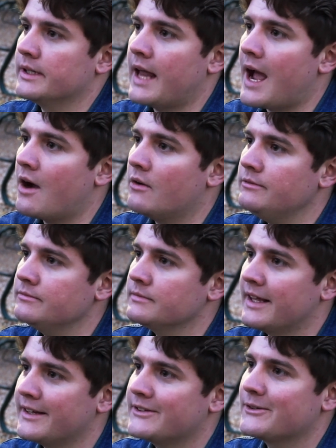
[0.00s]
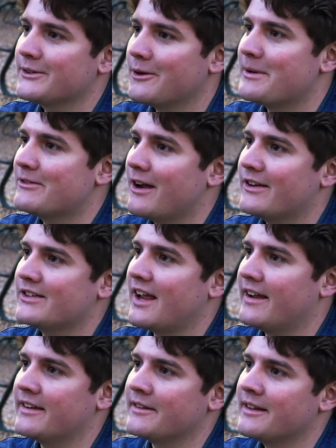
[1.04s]
now, thanks to Adobe Rush,
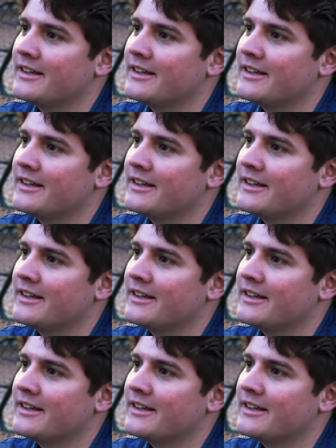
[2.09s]
I,